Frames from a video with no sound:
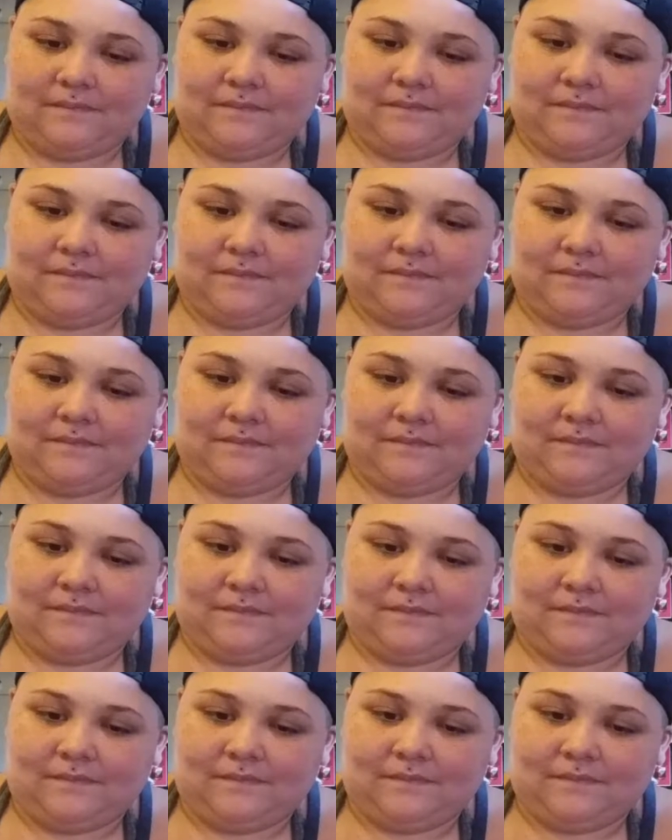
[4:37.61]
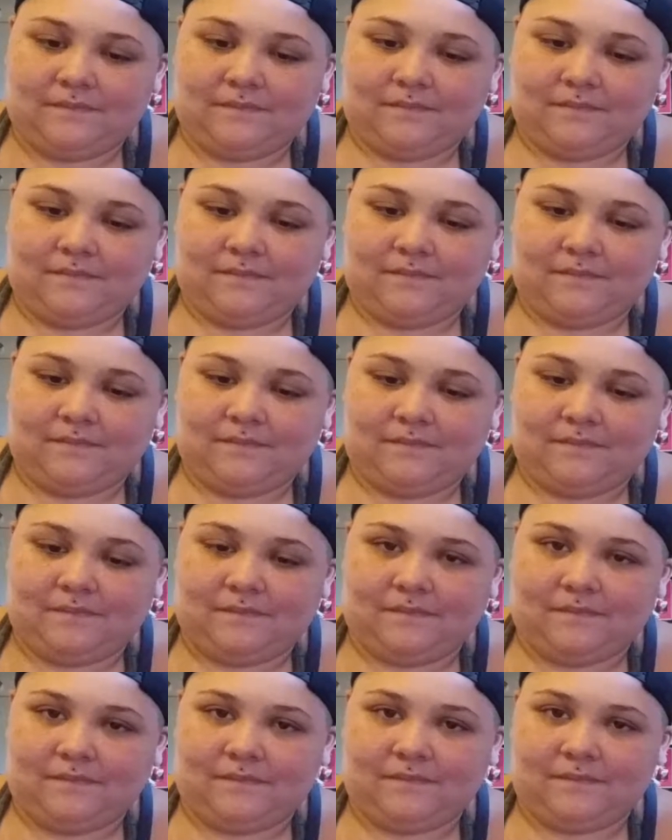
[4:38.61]

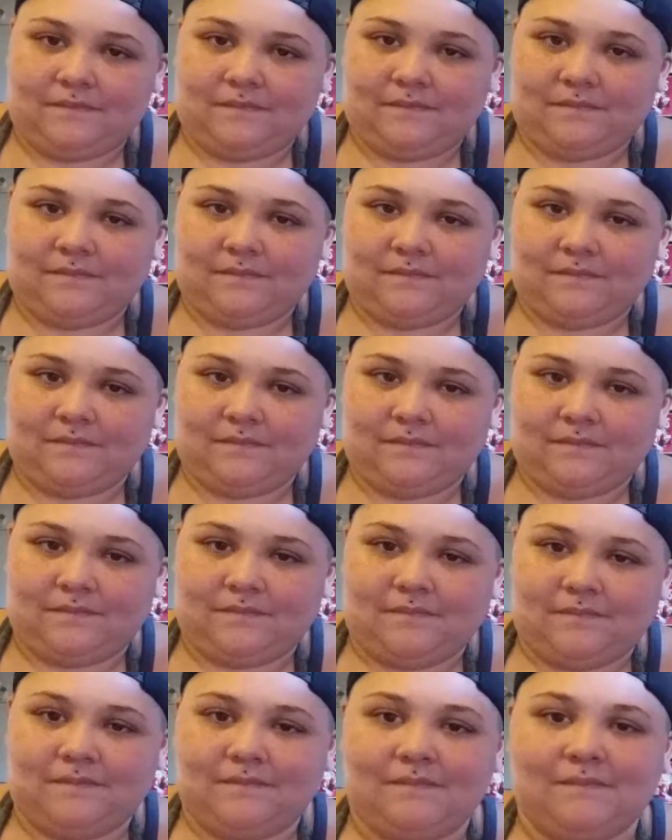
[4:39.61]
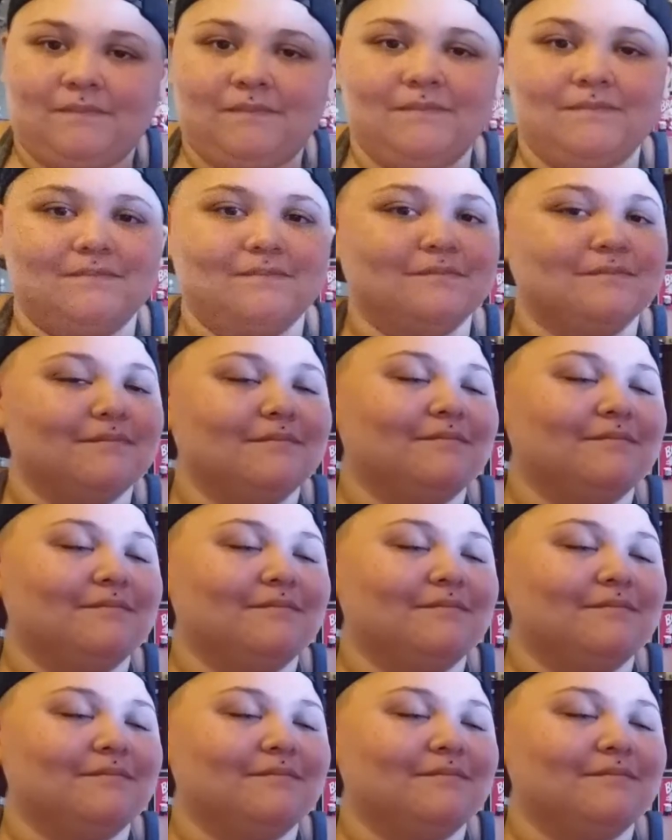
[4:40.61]
(not speaking)